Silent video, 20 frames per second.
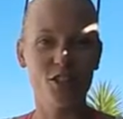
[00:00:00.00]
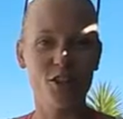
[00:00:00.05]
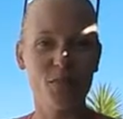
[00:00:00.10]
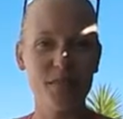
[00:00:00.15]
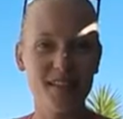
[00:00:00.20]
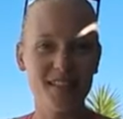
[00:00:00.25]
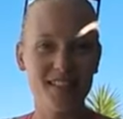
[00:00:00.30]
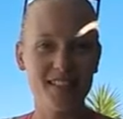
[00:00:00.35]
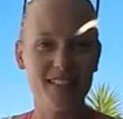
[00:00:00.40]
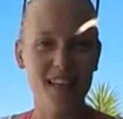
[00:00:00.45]
got
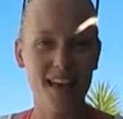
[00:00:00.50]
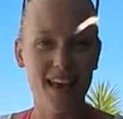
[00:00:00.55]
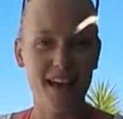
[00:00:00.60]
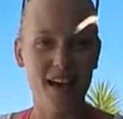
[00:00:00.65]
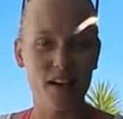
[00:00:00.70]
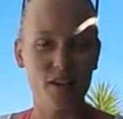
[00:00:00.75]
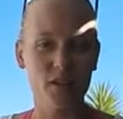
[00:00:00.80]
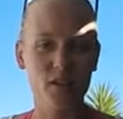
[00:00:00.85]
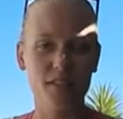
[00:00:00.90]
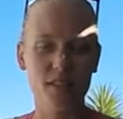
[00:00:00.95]
back to the
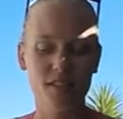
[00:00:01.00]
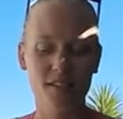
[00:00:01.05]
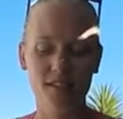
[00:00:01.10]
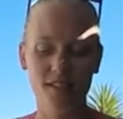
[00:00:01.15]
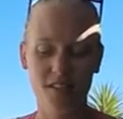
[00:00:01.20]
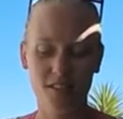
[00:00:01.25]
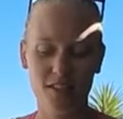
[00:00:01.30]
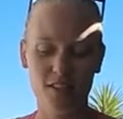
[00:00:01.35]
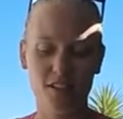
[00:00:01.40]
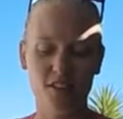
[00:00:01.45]
house.
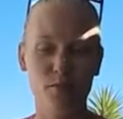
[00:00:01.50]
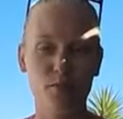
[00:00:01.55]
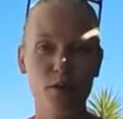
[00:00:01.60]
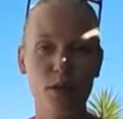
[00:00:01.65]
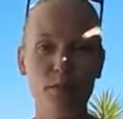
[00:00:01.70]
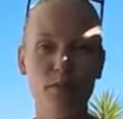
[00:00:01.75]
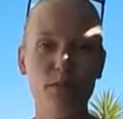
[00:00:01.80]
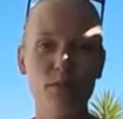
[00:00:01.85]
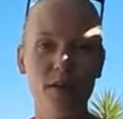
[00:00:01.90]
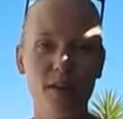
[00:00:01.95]
So I've
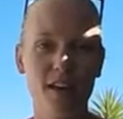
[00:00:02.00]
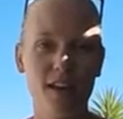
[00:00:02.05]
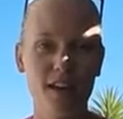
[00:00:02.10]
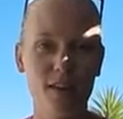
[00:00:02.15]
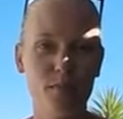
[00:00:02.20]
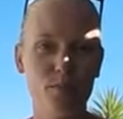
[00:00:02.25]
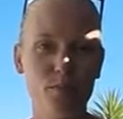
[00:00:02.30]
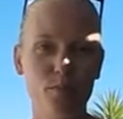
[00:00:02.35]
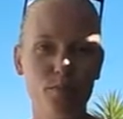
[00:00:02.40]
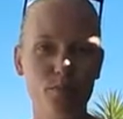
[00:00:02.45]
prepped
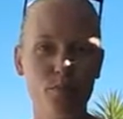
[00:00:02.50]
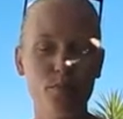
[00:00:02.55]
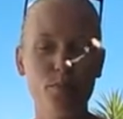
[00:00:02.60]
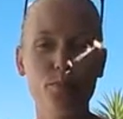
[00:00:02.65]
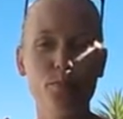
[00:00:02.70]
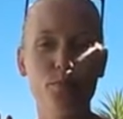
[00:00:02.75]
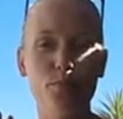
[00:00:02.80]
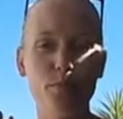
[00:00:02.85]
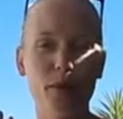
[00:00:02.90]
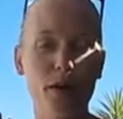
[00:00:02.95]
my,
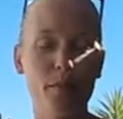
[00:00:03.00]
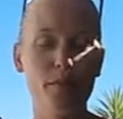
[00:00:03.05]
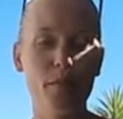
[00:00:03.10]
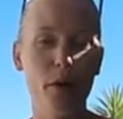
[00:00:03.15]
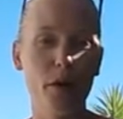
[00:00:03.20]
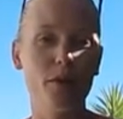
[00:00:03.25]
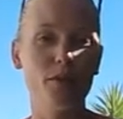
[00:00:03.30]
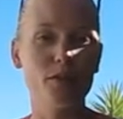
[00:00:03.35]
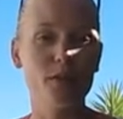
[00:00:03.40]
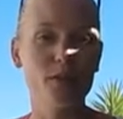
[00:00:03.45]
my
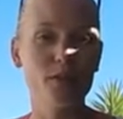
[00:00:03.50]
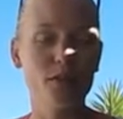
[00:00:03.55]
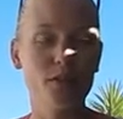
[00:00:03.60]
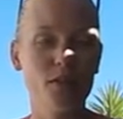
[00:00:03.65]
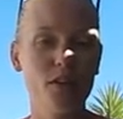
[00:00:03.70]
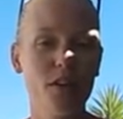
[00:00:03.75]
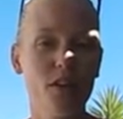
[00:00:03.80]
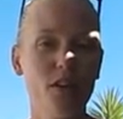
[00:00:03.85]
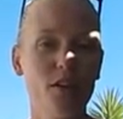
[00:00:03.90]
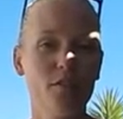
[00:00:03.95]
post
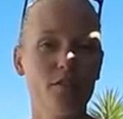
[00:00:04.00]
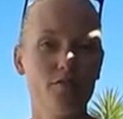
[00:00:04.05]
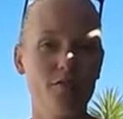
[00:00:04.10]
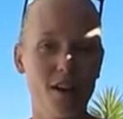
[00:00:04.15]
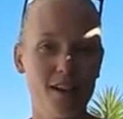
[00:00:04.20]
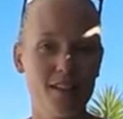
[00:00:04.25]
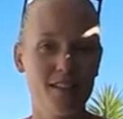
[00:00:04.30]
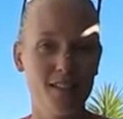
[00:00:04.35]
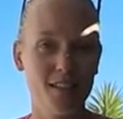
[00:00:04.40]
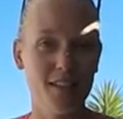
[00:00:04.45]

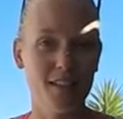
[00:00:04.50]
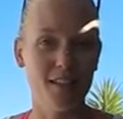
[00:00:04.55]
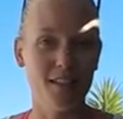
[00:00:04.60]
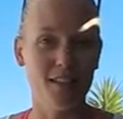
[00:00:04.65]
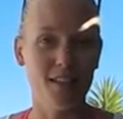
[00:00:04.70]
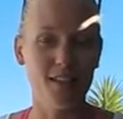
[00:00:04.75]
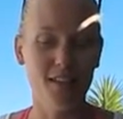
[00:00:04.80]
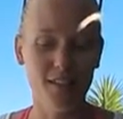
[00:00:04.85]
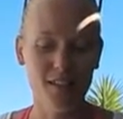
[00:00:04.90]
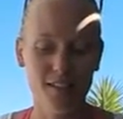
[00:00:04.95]

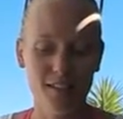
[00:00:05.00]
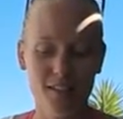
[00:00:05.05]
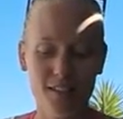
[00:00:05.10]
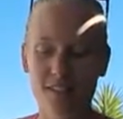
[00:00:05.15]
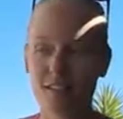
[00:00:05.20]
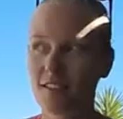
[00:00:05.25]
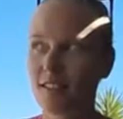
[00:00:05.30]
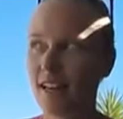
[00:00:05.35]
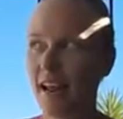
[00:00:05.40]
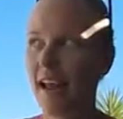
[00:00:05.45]
racing
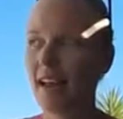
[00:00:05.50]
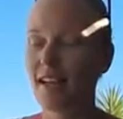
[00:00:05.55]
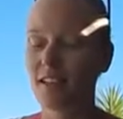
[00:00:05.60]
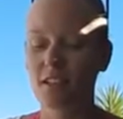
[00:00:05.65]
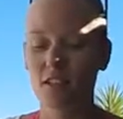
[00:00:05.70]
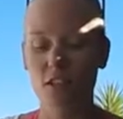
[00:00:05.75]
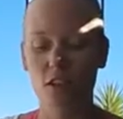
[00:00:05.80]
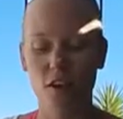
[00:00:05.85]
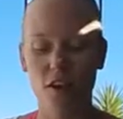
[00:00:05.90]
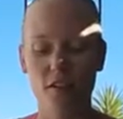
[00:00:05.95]
snack.
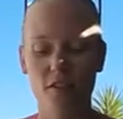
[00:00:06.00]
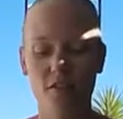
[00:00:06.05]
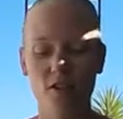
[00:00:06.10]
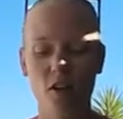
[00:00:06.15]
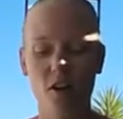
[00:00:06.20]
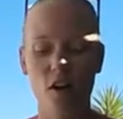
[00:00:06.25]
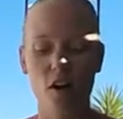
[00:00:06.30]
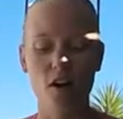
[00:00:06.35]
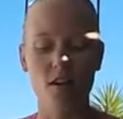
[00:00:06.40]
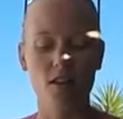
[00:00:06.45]
So I've
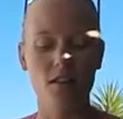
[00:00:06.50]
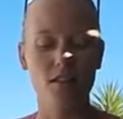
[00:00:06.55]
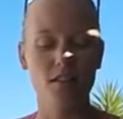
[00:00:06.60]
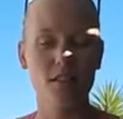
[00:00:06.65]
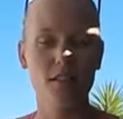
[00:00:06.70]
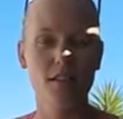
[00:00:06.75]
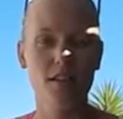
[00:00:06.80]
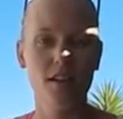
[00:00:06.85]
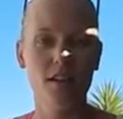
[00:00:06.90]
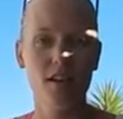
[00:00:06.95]
got,
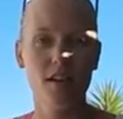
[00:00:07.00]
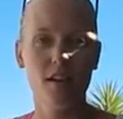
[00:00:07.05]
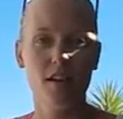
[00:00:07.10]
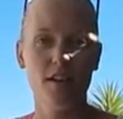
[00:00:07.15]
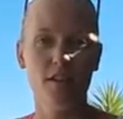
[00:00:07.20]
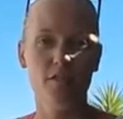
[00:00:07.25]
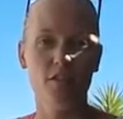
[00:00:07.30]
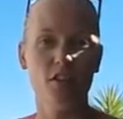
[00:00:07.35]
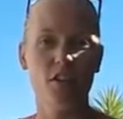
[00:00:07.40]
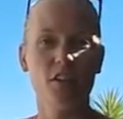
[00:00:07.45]

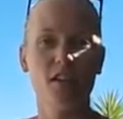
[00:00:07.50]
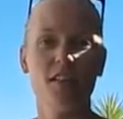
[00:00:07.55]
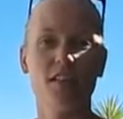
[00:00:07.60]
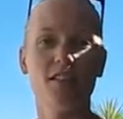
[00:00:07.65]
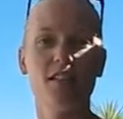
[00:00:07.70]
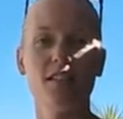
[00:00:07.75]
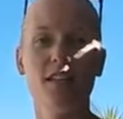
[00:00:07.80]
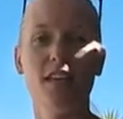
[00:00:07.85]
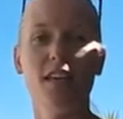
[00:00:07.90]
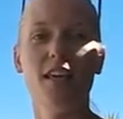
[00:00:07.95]
if you can
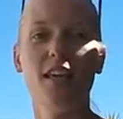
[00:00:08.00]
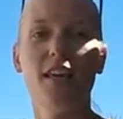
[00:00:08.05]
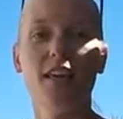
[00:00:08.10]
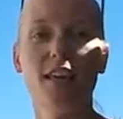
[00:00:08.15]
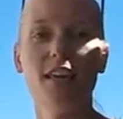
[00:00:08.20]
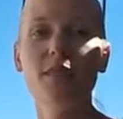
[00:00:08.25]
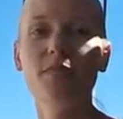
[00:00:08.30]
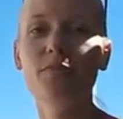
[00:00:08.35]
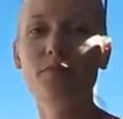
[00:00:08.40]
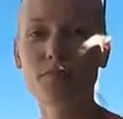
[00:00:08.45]
see
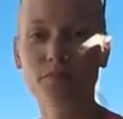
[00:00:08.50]
here,